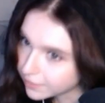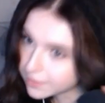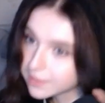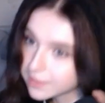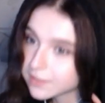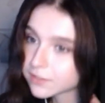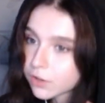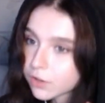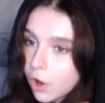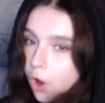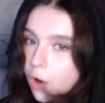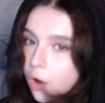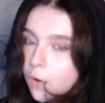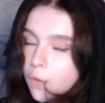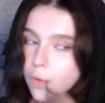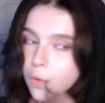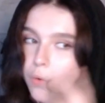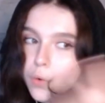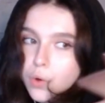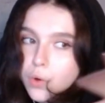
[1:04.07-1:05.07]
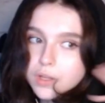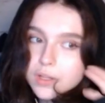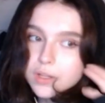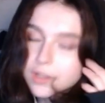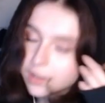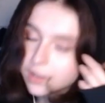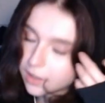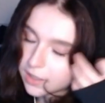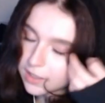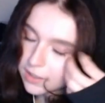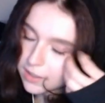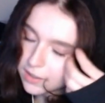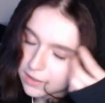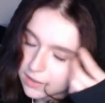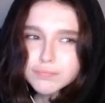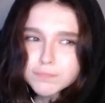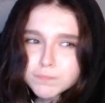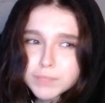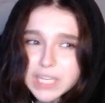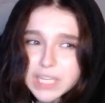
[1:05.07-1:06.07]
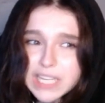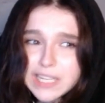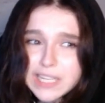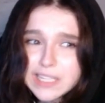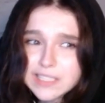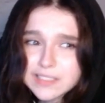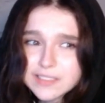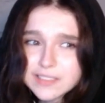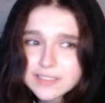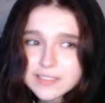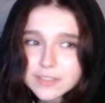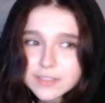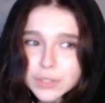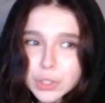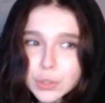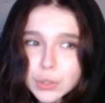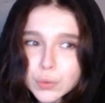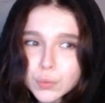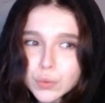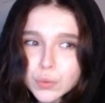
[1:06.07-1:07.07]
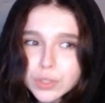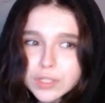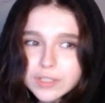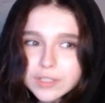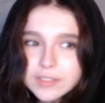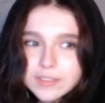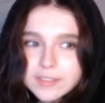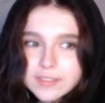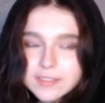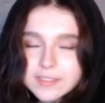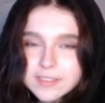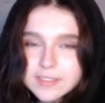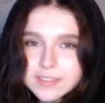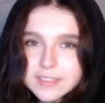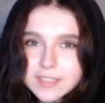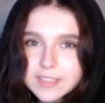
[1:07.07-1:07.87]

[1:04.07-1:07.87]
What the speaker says: this whole piece was